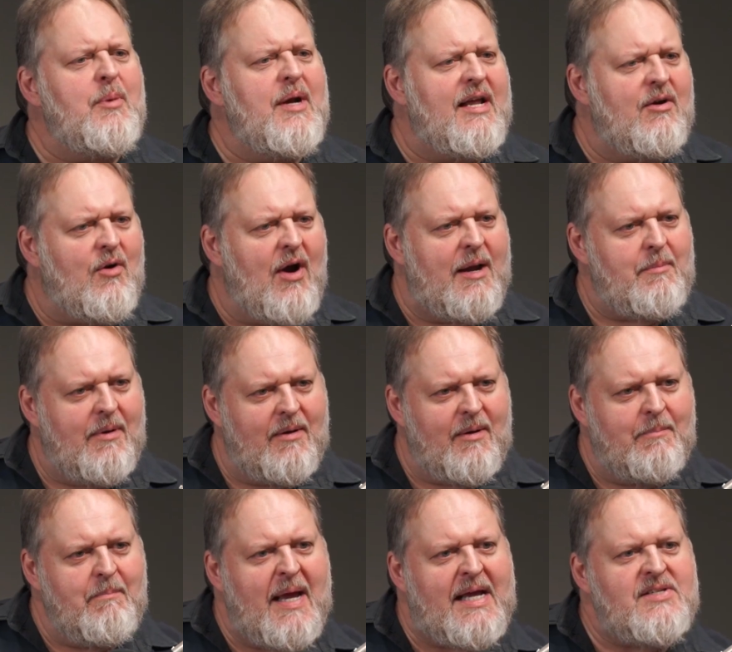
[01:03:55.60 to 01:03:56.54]
so many
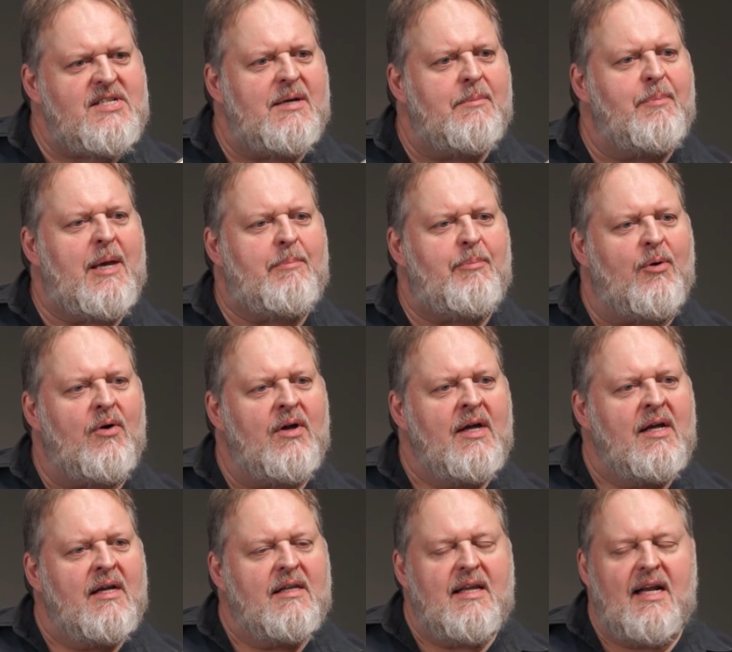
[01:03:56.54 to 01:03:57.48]
great, amazing
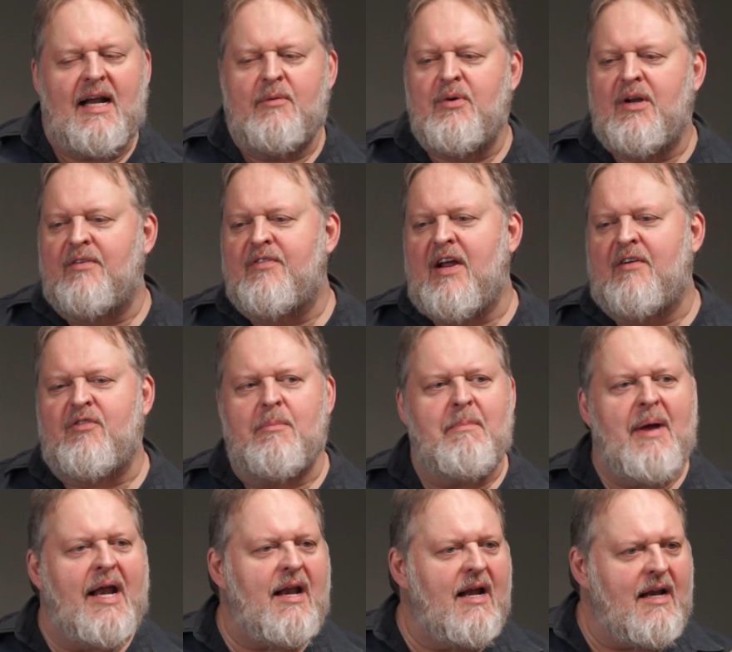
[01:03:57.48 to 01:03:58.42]
people that I would have
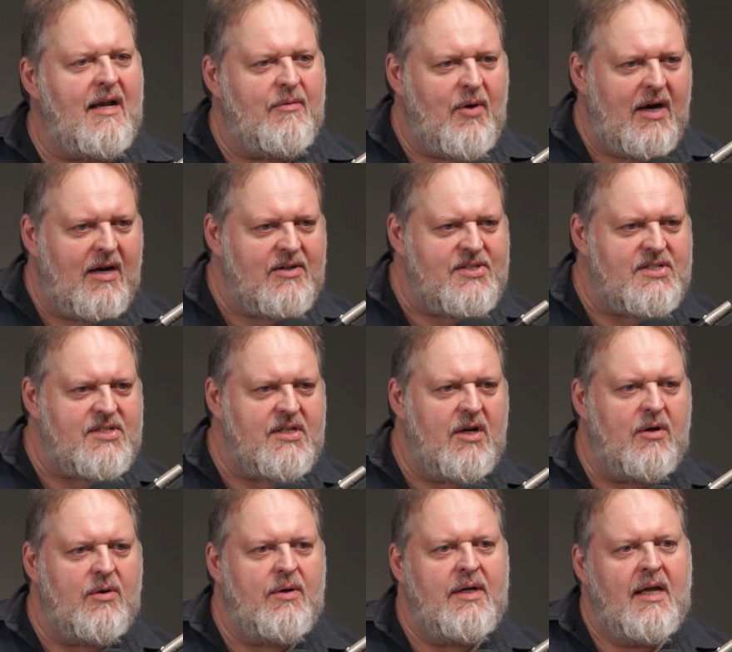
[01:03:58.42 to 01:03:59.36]
never met anywhere
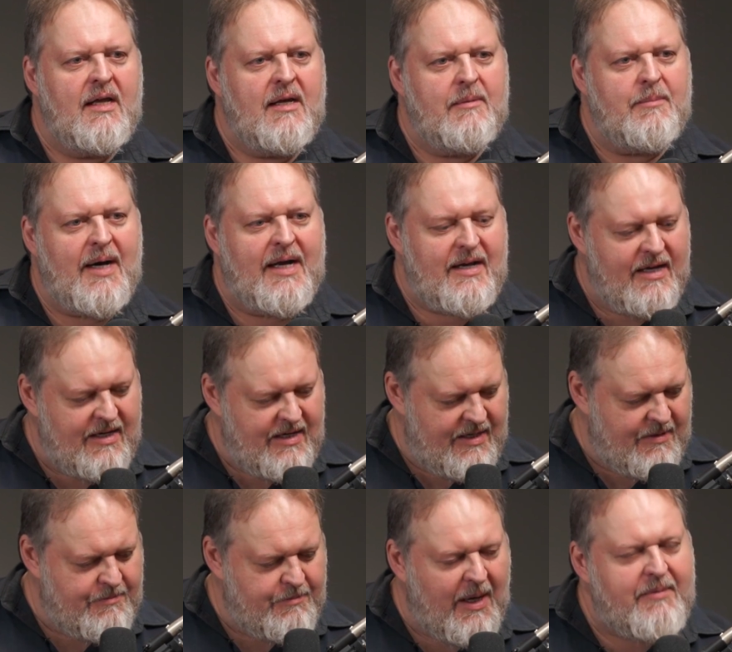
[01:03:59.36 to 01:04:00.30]
else,
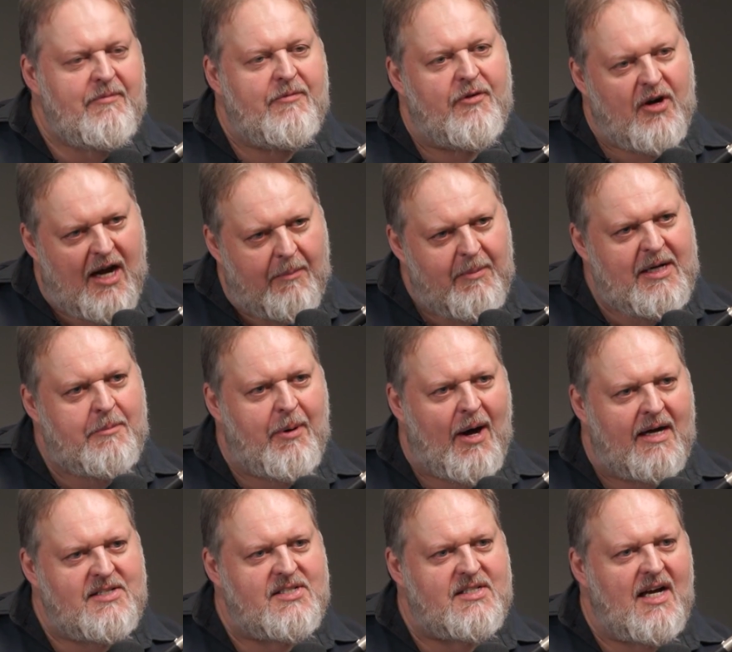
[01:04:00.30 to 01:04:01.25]
but for coming
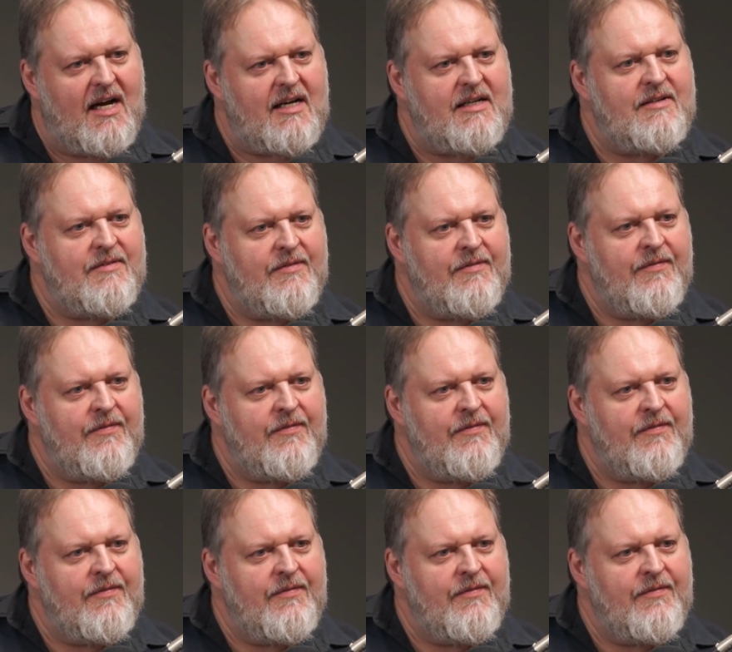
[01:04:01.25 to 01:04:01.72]
to Pakistan.